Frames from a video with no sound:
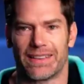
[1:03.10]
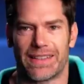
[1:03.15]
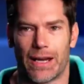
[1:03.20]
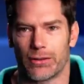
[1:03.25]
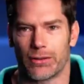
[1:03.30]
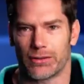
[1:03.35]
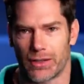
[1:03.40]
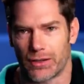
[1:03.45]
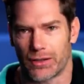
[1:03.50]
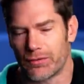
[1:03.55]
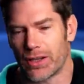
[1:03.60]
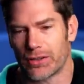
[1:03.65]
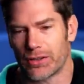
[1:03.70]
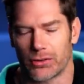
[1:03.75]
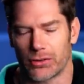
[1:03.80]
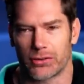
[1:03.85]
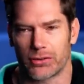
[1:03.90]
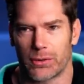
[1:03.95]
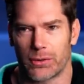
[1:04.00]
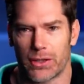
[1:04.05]
thousand
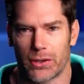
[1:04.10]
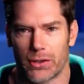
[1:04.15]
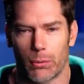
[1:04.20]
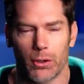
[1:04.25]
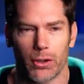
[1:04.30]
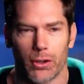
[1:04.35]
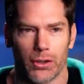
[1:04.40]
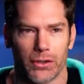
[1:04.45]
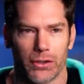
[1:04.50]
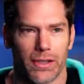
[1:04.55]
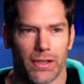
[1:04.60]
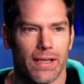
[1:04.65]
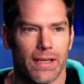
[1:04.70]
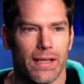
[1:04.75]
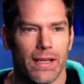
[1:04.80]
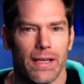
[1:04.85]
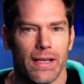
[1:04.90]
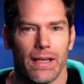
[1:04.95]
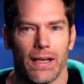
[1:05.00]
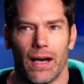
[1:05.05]
investors around the world
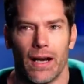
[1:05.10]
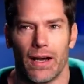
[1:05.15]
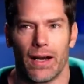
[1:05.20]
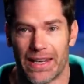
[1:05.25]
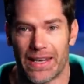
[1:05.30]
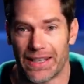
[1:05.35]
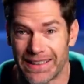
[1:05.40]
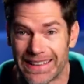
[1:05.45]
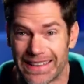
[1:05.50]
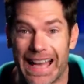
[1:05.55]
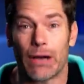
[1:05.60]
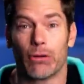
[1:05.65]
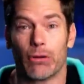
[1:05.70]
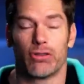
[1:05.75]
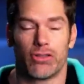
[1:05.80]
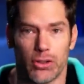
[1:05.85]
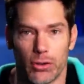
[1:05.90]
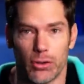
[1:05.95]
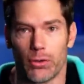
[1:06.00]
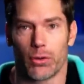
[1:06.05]
uh, that
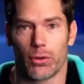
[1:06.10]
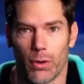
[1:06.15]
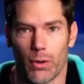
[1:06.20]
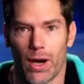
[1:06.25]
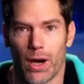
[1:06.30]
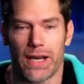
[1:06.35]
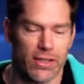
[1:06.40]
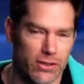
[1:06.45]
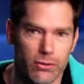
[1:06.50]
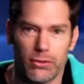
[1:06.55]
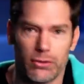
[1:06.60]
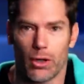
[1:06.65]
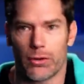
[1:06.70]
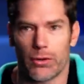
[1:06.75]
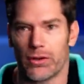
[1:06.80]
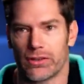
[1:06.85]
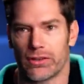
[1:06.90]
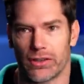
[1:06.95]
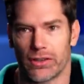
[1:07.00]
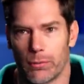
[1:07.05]
allows you the right, and you know
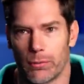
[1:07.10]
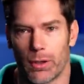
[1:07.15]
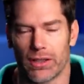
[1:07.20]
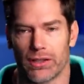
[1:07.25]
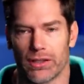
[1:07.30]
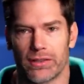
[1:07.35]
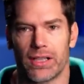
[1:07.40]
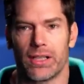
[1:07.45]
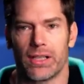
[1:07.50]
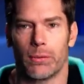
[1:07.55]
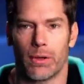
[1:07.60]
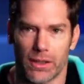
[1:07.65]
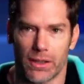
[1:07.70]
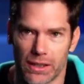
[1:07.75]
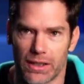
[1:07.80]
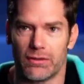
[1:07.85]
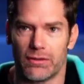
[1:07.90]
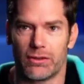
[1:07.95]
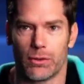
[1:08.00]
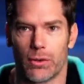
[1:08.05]
this as well as anyone, it
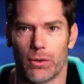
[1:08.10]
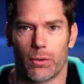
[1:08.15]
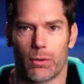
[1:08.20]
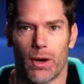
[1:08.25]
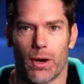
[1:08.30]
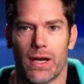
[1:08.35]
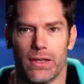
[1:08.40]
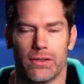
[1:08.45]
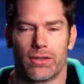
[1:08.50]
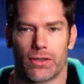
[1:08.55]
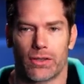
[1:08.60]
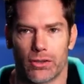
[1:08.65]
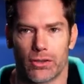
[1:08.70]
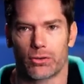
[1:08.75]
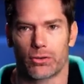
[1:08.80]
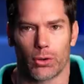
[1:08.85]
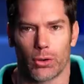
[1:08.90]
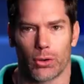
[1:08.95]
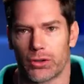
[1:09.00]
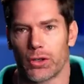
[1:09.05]
gives you the right to
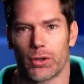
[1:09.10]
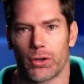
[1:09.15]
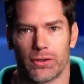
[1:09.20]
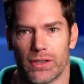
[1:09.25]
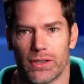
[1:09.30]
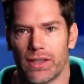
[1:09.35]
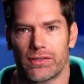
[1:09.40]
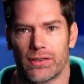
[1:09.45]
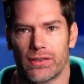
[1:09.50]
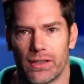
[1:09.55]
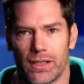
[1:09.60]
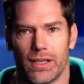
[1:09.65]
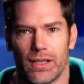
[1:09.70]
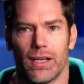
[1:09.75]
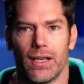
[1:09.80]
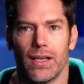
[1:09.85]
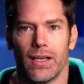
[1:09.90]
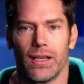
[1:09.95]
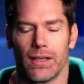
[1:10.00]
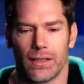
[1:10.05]
control your own destiny.
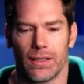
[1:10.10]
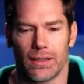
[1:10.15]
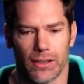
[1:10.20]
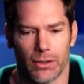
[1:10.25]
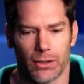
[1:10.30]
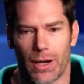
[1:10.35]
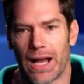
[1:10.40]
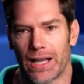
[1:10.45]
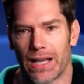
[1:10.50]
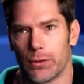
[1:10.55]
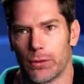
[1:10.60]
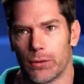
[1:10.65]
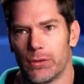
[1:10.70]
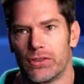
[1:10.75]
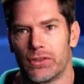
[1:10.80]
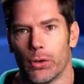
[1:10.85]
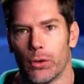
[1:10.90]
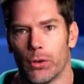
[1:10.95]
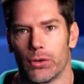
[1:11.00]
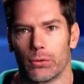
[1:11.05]
you know,
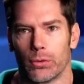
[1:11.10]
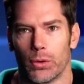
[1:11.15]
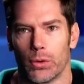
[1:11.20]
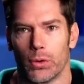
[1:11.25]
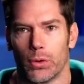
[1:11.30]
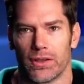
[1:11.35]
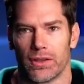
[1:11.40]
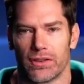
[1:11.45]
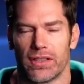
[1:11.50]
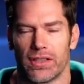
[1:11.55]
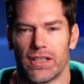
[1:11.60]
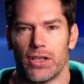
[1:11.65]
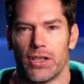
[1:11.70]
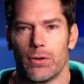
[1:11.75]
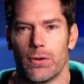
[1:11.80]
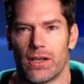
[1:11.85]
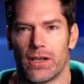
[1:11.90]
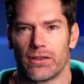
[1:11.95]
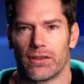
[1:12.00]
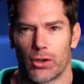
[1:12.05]
Hollywood's golden rule is he
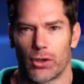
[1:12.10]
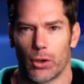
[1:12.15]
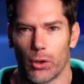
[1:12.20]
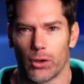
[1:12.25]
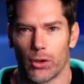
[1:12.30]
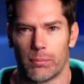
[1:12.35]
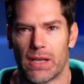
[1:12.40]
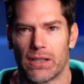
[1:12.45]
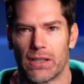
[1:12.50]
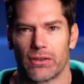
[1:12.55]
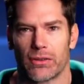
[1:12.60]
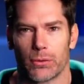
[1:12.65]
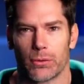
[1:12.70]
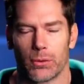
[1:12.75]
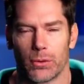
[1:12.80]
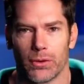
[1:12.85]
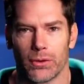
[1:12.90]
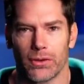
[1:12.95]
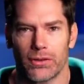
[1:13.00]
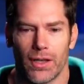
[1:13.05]
who has the gold makes the
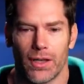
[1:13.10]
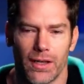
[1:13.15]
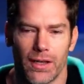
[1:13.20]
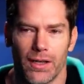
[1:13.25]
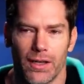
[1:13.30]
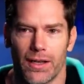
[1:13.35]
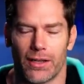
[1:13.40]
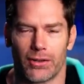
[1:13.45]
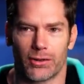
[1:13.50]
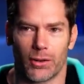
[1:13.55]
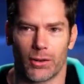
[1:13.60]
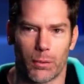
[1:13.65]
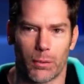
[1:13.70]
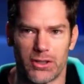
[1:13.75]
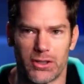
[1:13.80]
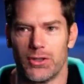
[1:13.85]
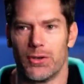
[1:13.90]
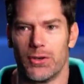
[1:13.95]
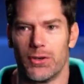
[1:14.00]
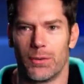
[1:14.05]
rules. And so
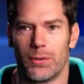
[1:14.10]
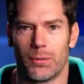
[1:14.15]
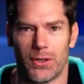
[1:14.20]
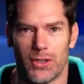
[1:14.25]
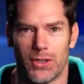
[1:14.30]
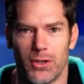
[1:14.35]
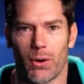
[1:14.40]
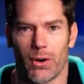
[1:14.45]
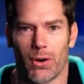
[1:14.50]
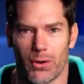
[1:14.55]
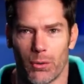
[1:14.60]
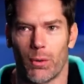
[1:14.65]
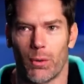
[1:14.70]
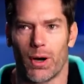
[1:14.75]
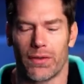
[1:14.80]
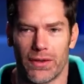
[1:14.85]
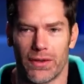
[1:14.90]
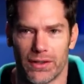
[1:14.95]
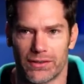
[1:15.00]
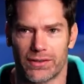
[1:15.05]
when you when you are the
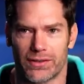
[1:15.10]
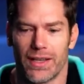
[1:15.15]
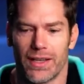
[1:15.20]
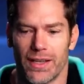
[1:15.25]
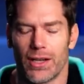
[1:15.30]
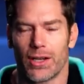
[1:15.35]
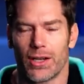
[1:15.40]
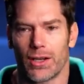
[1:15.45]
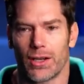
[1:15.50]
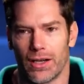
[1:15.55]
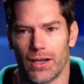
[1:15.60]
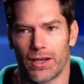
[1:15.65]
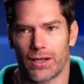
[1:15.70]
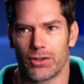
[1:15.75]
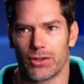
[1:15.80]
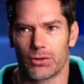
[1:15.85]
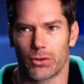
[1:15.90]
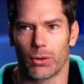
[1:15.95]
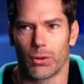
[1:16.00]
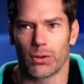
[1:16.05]
one that's uh,
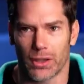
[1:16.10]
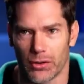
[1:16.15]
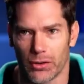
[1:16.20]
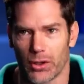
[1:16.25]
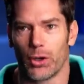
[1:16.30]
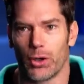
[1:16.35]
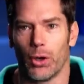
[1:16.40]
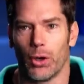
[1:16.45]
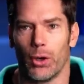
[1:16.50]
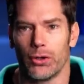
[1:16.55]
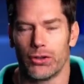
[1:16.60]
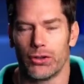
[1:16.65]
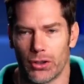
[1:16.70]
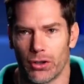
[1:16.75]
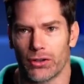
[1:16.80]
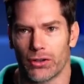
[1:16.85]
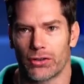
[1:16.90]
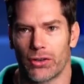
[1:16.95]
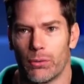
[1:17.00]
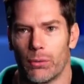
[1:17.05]
controlling the gold, you're
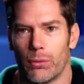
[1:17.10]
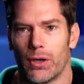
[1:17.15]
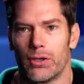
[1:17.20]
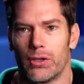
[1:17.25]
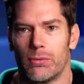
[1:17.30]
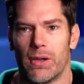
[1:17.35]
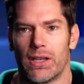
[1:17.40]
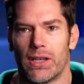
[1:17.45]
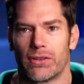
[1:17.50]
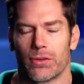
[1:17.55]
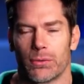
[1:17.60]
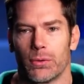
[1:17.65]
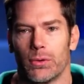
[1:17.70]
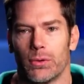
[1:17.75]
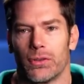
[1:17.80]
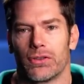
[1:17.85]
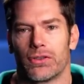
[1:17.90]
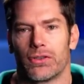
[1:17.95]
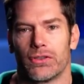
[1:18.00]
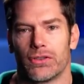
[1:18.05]
also the one who makes the
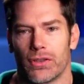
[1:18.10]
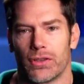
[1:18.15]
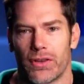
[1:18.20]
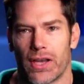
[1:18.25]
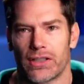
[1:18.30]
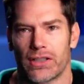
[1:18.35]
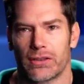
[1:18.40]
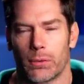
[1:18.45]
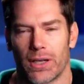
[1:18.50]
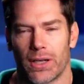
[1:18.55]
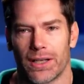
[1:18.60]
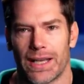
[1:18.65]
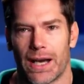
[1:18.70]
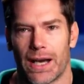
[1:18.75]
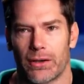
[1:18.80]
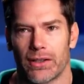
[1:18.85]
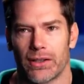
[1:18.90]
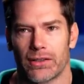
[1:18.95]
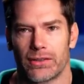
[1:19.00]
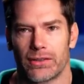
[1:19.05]
rules. And so that's what
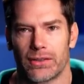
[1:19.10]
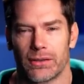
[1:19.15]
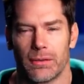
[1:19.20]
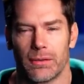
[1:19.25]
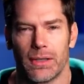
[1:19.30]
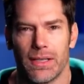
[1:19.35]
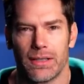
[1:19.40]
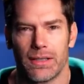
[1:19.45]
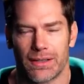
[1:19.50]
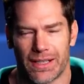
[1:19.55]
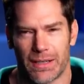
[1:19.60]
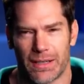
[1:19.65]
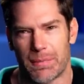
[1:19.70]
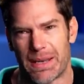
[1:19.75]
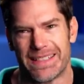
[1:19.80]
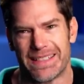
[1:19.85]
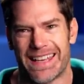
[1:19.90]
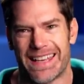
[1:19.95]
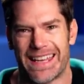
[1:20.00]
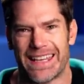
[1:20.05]
allowed us to kind of
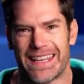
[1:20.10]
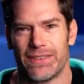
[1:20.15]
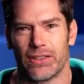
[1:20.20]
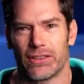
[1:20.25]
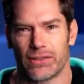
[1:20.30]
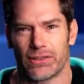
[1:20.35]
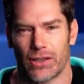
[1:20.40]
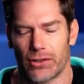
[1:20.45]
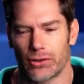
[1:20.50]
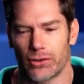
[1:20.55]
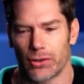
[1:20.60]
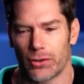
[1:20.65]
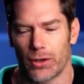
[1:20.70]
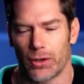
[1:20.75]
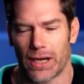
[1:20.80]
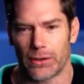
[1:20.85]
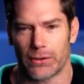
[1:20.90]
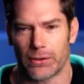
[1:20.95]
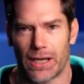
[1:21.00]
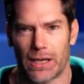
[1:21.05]
maintain this
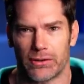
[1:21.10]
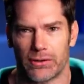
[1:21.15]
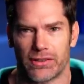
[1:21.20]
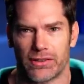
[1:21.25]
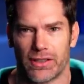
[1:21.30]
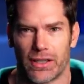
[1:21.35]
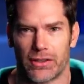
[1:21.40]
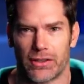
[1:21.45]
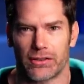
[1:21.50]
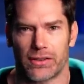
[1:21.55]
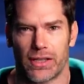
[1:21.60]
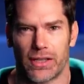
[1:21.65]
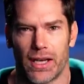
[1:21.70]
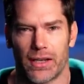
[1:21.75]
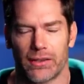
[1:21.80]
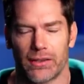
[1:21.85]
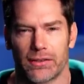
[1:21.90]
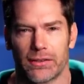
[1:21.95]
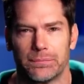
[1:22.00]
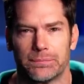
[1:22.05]
underground outsider
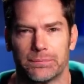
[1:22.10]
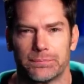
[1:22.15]
status.